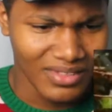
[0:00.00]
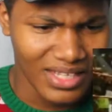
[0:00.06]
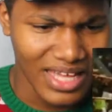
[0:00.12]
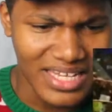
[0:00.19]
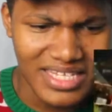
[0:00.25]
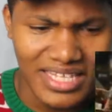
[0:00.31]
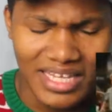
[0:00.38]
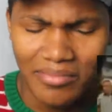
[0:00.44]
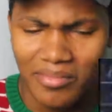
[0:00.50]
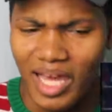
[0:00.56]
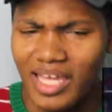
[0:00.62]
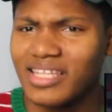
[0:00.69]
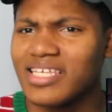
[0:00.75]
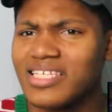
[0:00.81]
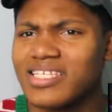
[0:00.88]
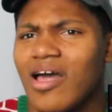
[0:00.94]
That seemed
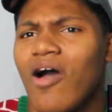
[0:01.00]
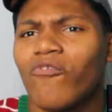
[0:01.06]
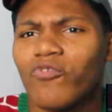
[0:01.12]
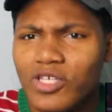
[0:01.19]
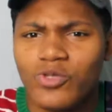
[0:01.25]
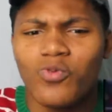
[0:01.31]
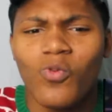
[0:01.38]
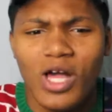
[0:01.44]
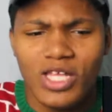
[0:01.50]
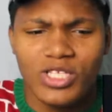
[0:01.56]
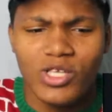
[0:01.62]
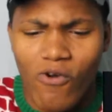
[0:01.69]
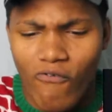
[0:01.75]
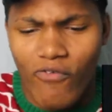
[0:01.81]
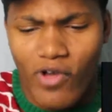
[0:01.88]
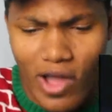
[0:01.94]
like the softest one
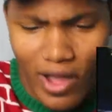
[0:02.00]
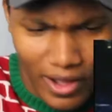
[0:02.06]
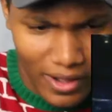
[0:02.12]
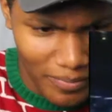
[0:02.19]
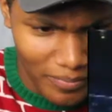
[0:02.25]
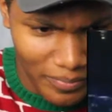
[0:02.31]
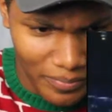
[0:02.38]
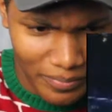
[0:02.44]
so far.